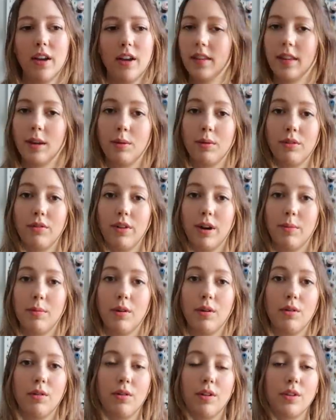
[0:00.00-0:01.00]
that were from a
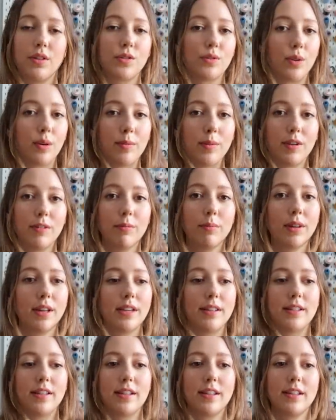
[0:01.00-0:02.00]
whole assortment of
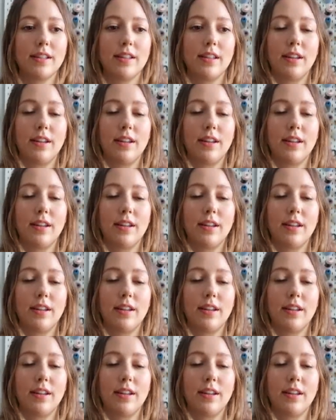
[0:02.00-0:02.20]
places,